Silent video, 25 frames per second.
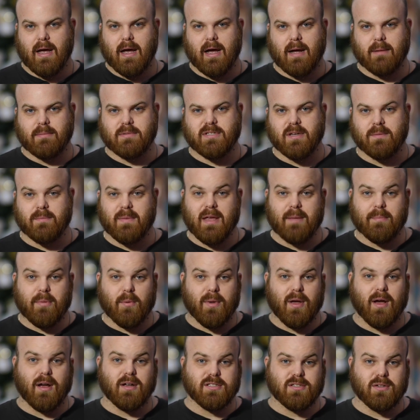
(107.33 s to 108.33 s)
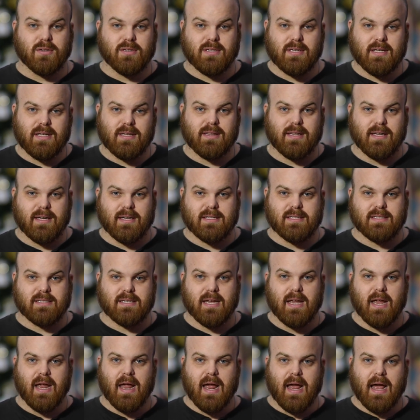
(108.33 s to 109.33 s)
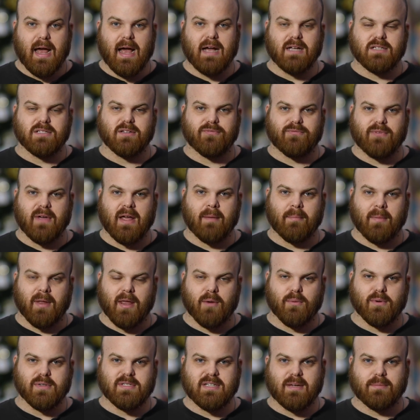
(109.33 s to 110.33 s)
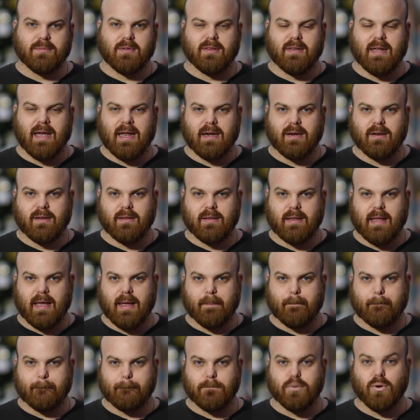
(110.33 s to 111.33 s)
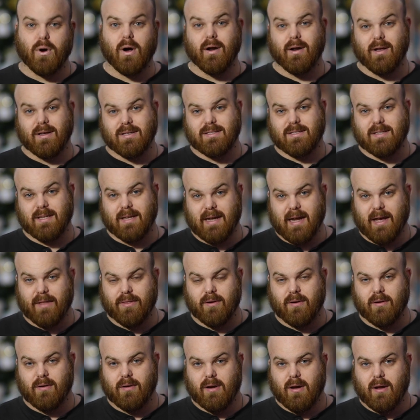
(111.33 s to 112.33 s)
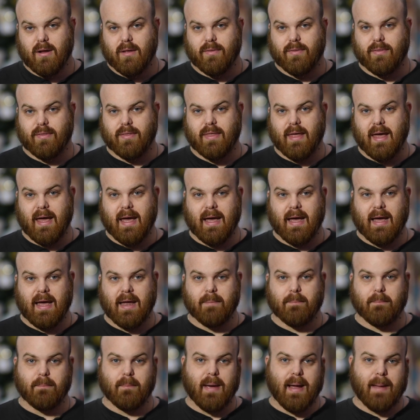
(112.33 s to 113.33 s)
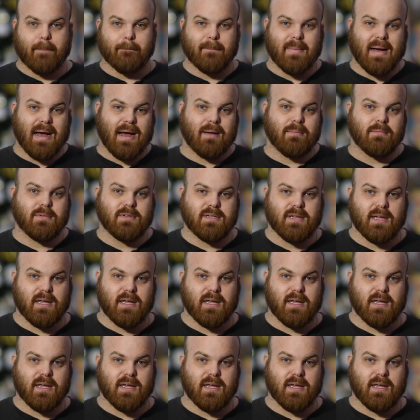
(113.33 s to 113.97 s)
to me. But we also did this as a family, and it was something that brought us together, that my mom